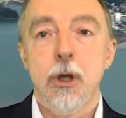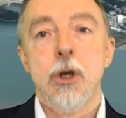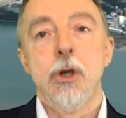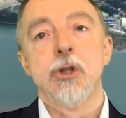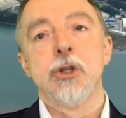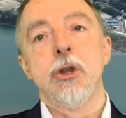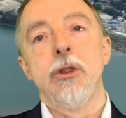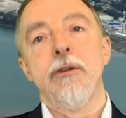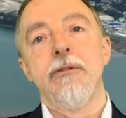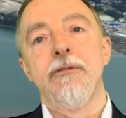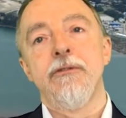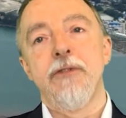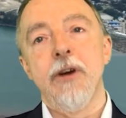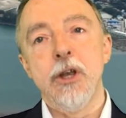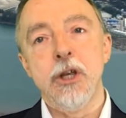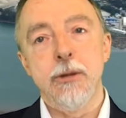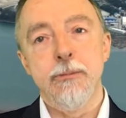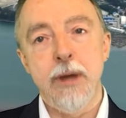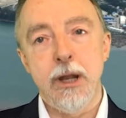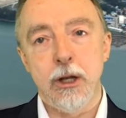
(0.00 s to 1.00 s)
So the
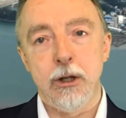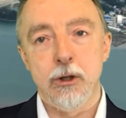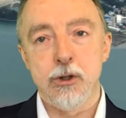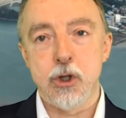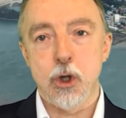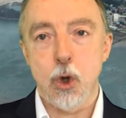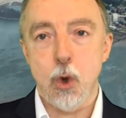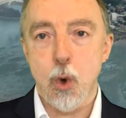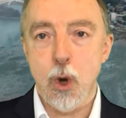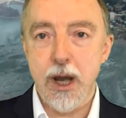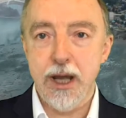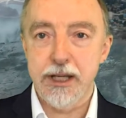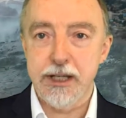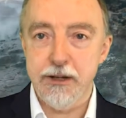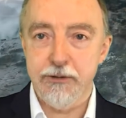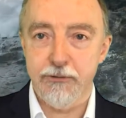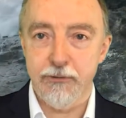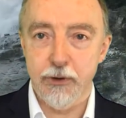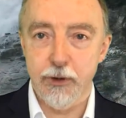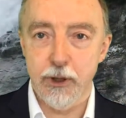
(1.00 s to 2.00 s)
fundamentals are quite
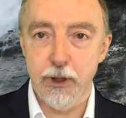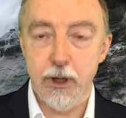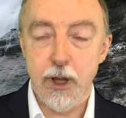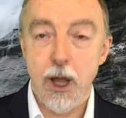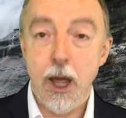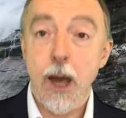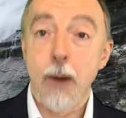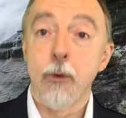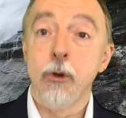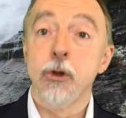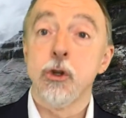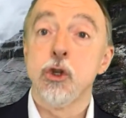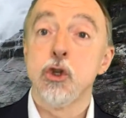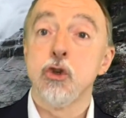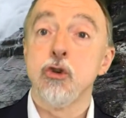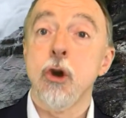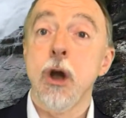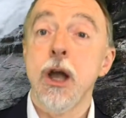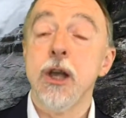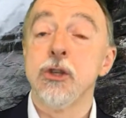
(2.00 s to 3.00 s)
different. What you're
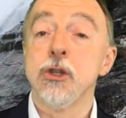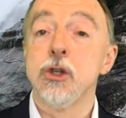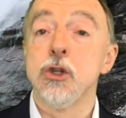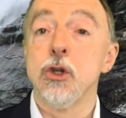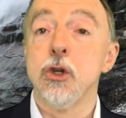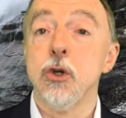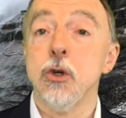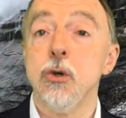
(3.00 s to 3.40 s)
trying to do